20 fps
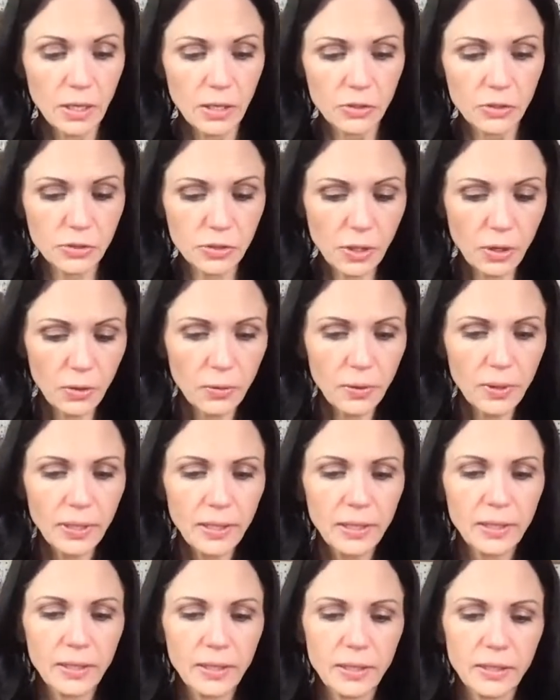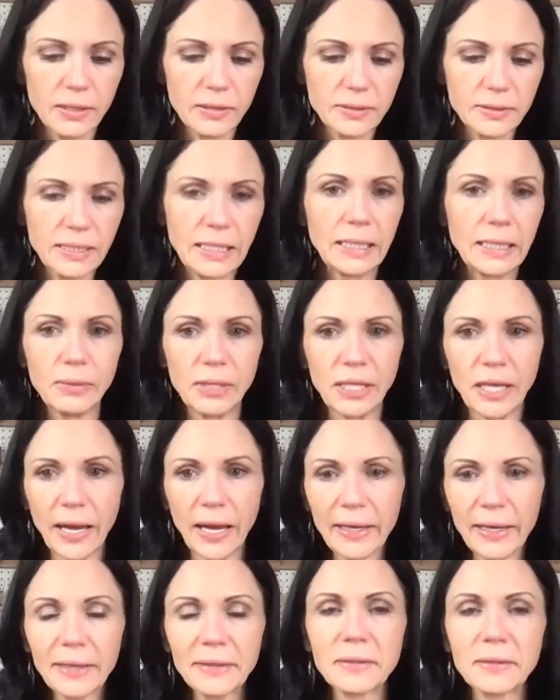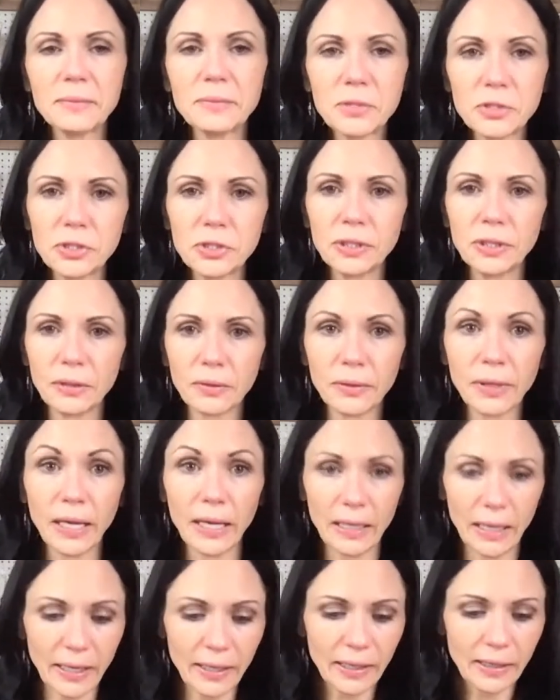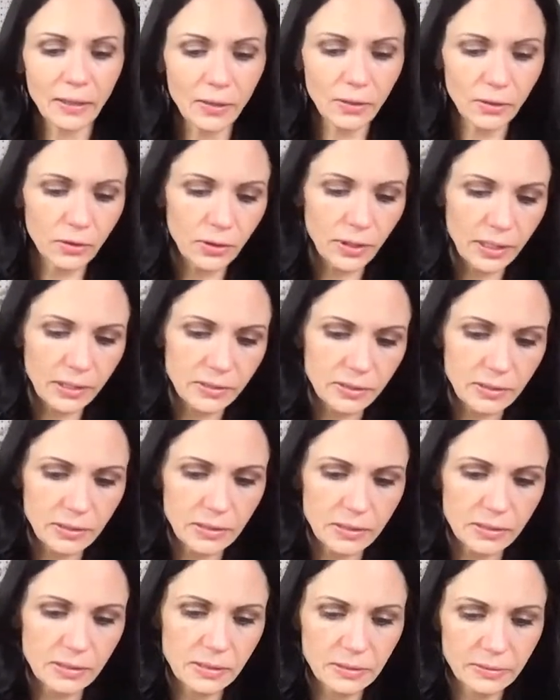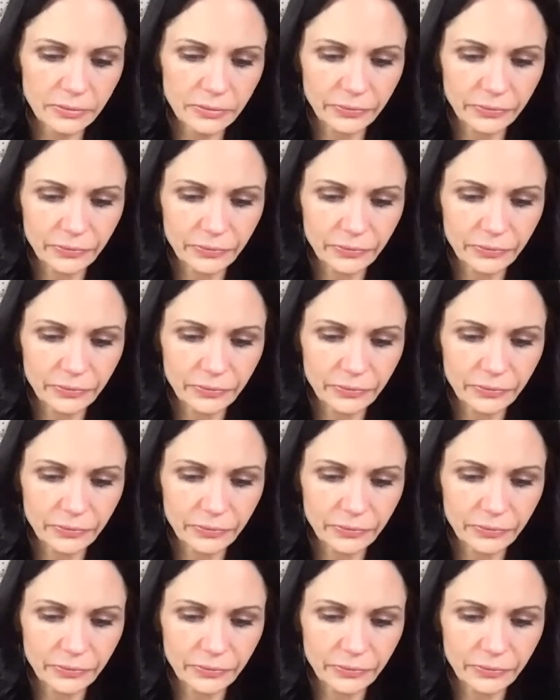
So, Tammy, I got the machine. Okay, I got it on Craigslist.